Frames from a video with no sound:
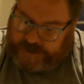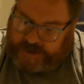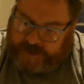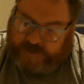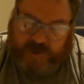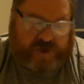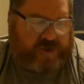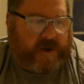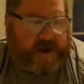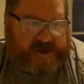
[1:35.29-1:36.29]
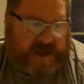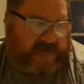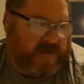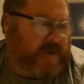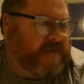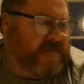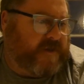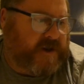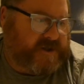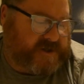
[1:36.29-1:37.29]
I'm not trying to give you
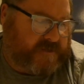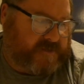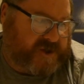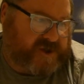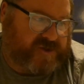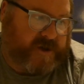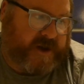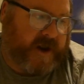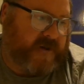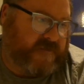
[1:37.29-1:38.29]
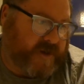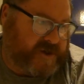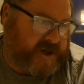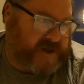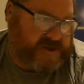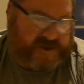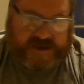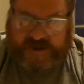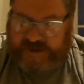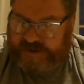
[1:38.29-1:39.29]
advice, I'm just trying to get off my chest